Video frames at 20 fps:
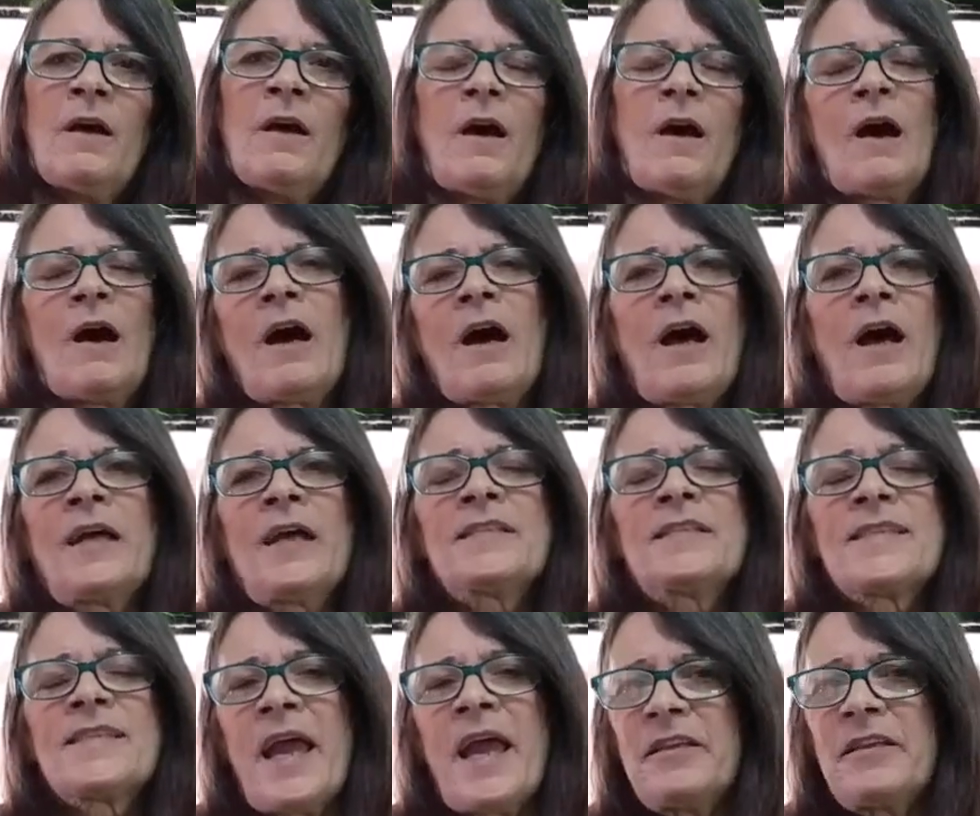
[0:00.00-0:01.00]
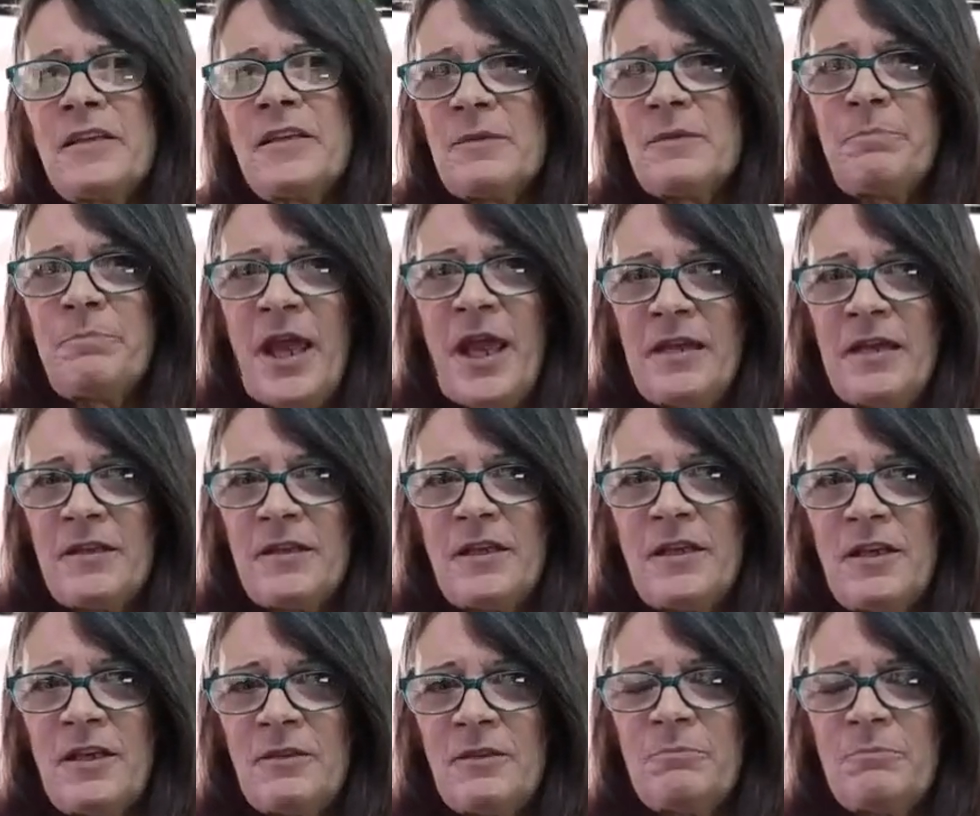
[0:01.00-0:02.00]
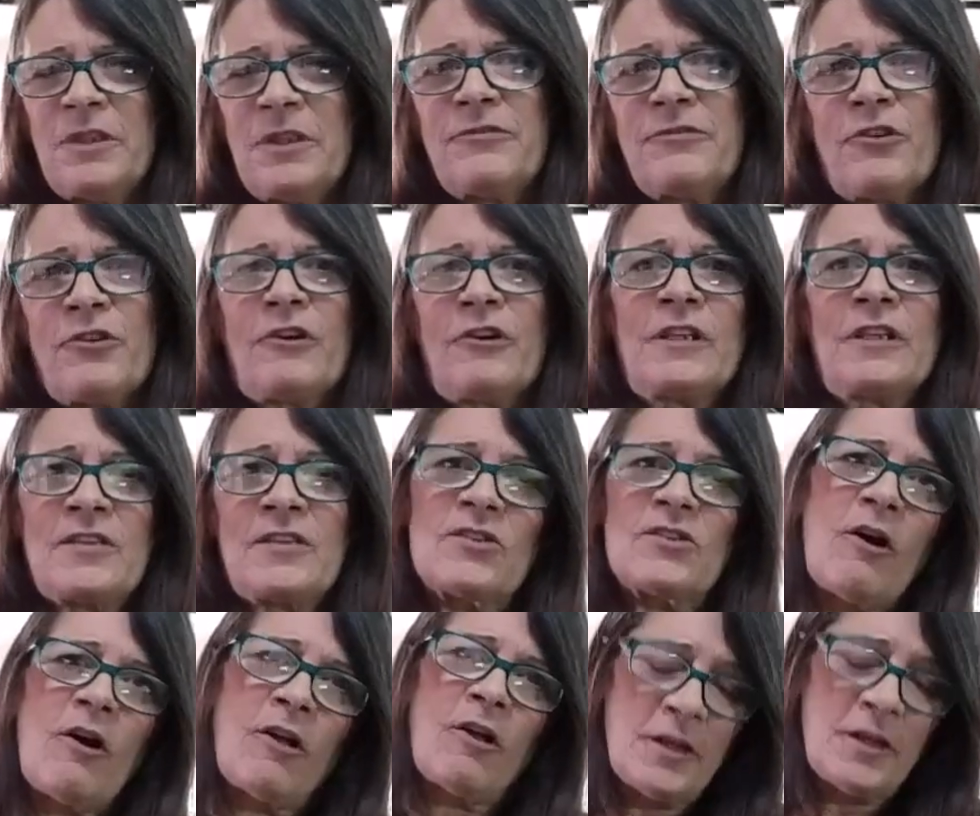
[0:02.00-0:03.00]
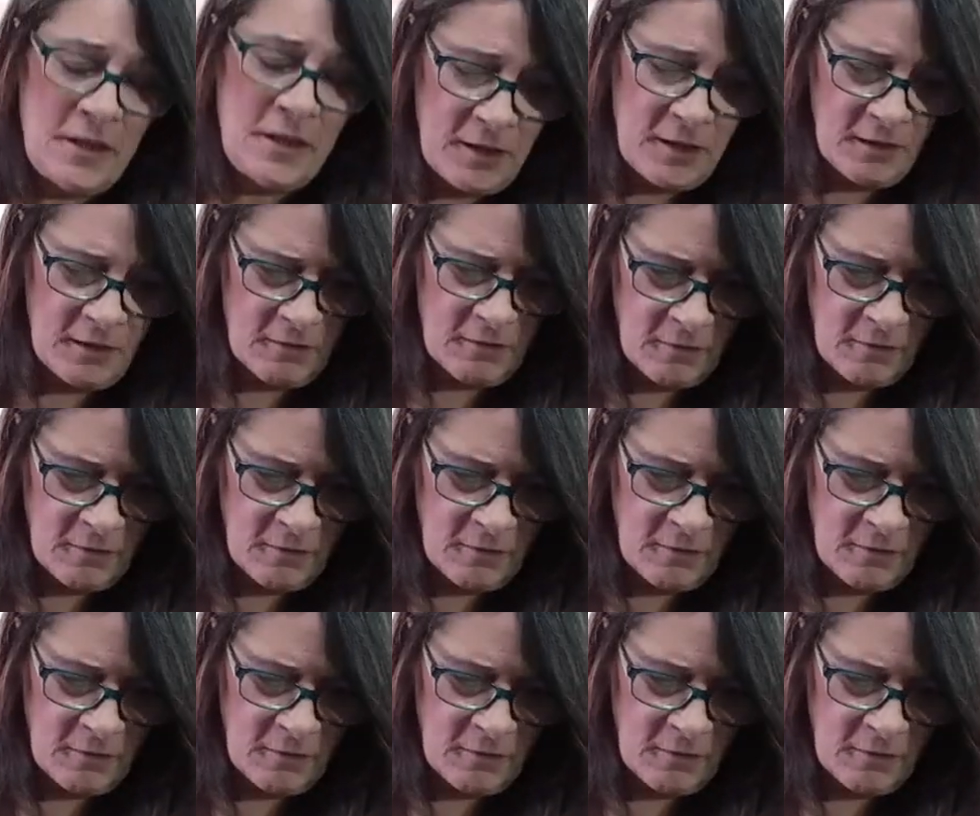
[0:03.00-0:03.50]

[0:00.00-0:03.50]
I sanded and painted it before installing it.